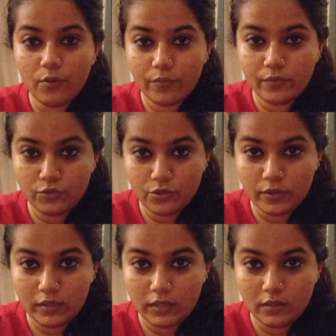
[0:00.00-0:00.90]
on the
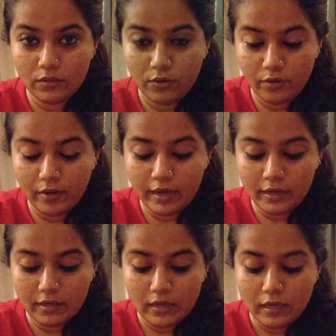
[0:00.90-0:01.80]
journey? All right.
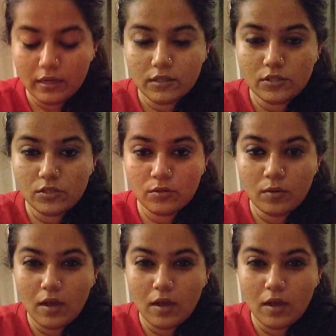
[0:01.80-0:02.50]
So,